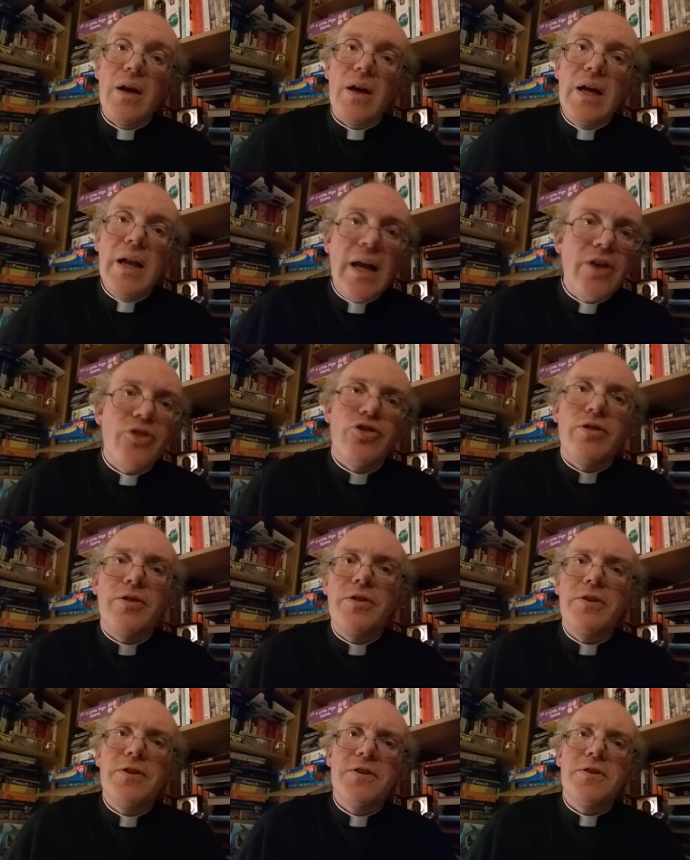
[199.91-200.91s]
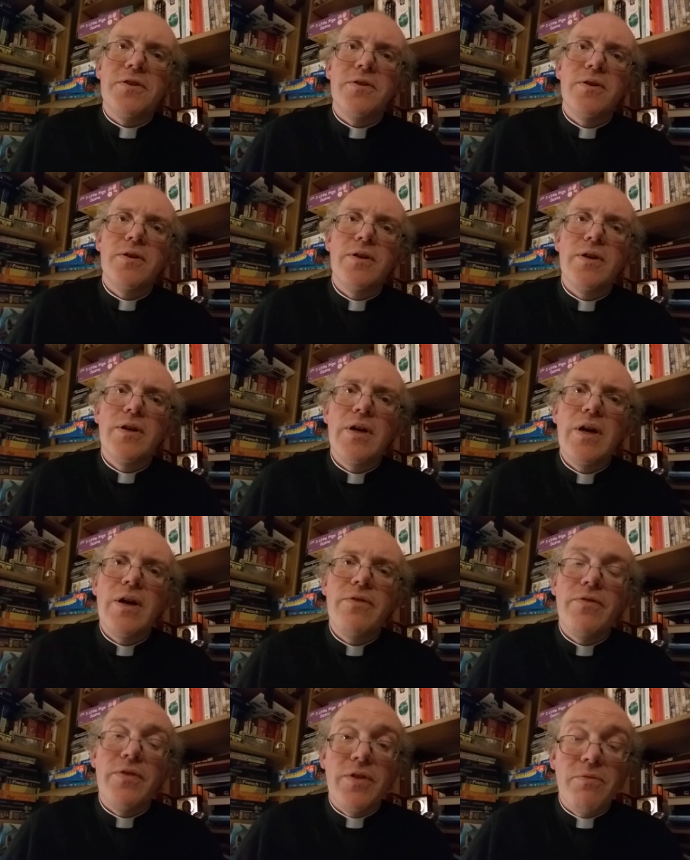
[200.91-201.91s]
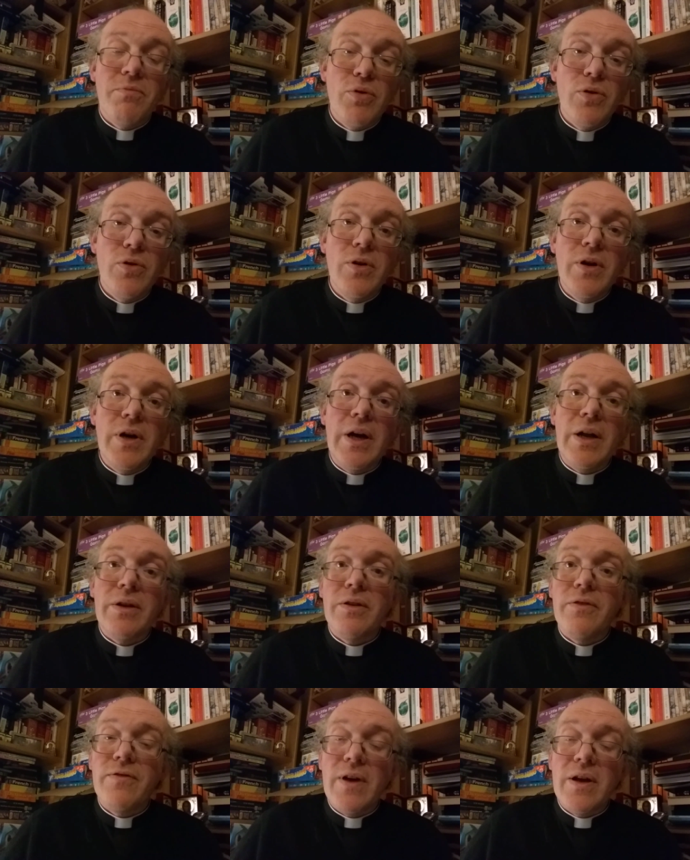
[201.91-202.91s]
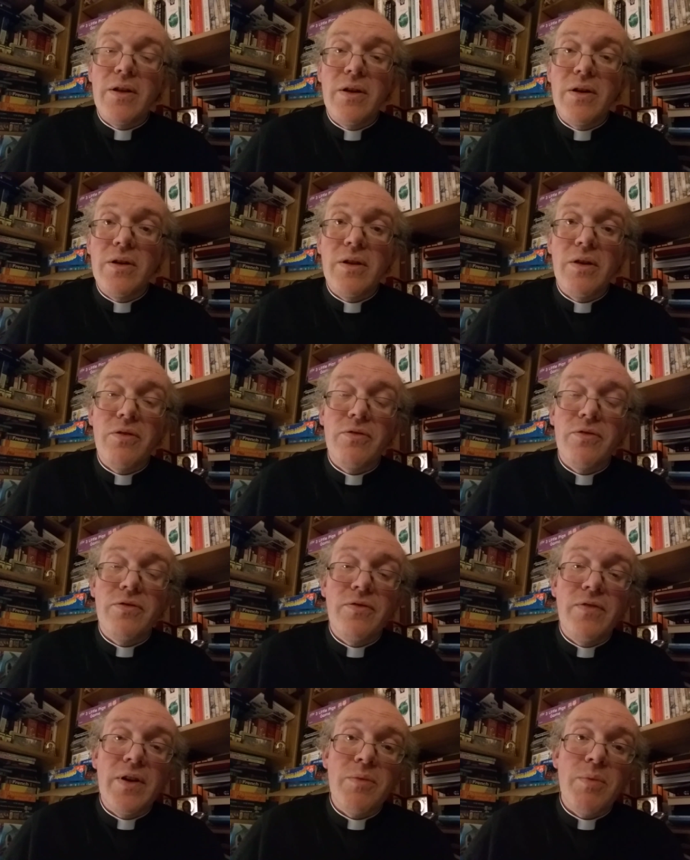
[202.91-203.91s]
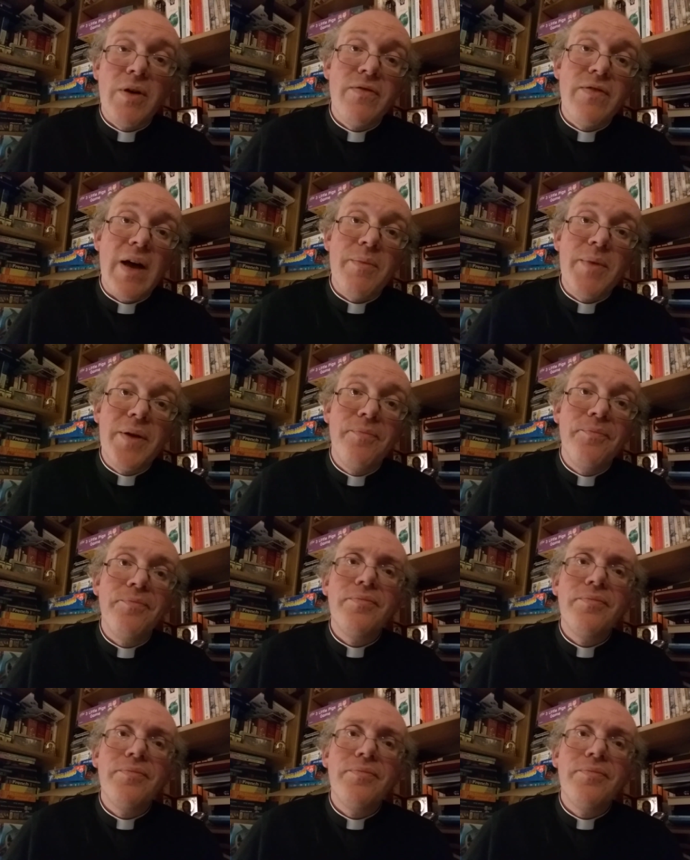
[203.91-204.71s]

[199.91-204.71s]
collections for the poor and the fa- uh, those affected by famine.